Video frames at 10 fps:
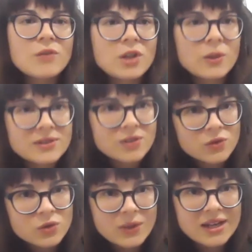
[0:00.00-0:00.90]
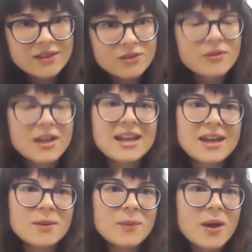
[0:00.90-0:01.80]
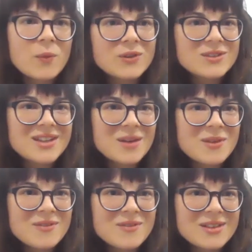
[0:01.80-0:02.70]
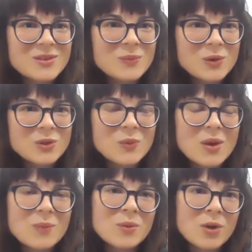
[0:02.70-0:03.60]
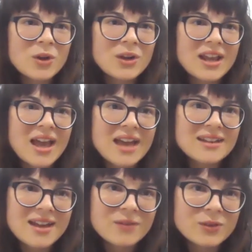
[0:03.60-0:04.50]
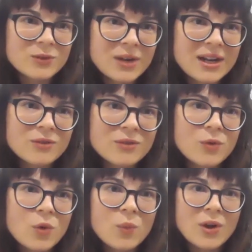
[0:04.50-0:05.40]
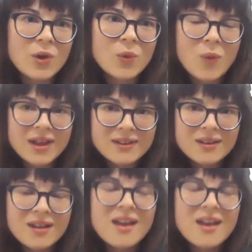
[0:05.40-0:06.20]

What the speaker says: Follow us on Twitter to find out about what events and books we're promoting at Avid Reader 4101.